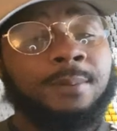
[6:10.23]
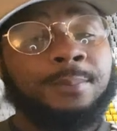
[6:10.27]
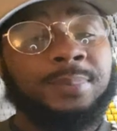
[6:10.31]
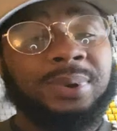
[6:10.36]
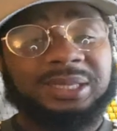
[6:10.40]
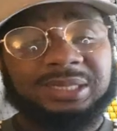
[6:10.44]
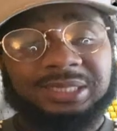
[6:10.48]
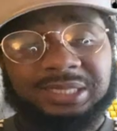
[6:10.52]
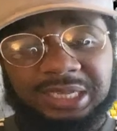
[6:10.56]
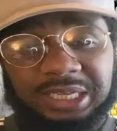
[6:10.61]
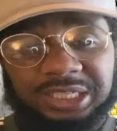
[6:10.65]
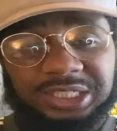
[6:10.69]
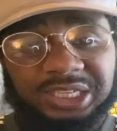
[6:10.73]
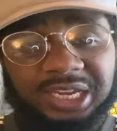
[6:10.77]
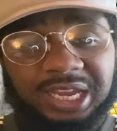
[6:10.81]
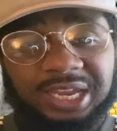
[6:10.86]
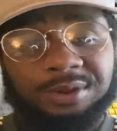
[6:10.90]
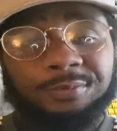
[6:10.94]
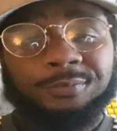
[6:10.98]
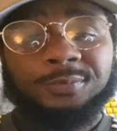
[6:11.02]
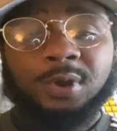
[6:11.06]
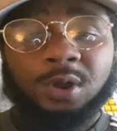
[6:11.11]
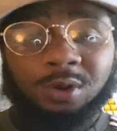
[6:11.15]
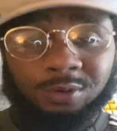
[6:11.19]
But
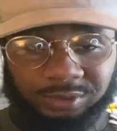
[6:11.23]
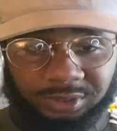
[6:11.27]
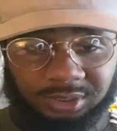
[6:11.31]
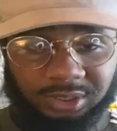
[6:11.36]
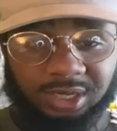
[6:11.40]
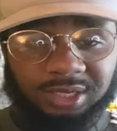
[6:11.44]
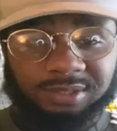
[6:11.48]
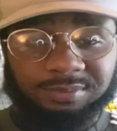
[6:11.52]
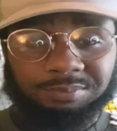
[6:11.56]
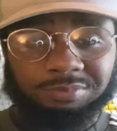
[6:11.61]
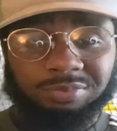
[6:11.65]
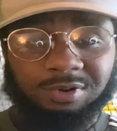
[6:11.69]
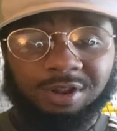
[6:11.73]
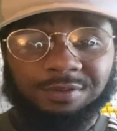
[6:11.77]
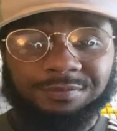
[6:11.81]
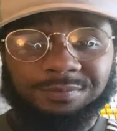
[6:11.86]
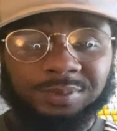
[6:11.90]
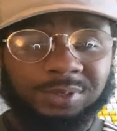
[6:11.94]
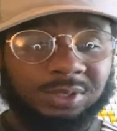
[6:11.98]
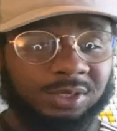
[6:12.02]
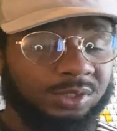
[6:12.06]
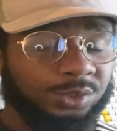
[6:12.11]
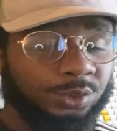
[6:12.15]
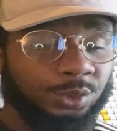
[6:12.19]
DJ, well done, bruv,
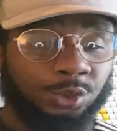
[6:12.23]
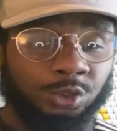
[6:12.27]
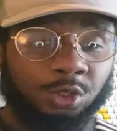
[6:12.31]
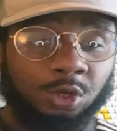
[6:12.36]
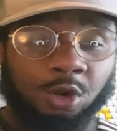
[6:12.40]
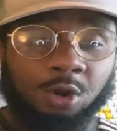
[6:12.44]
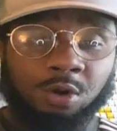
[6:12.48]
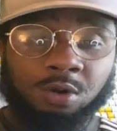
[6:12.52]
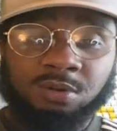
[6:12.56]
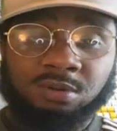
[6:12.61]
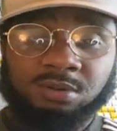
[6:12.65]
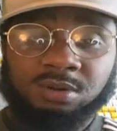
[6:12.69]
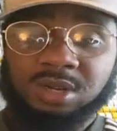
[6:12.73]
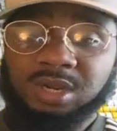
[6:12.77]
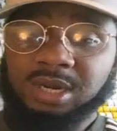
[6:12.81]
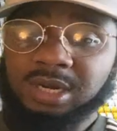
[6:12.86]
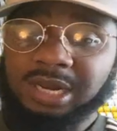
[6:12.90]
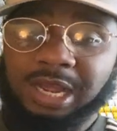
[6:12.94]
because you know,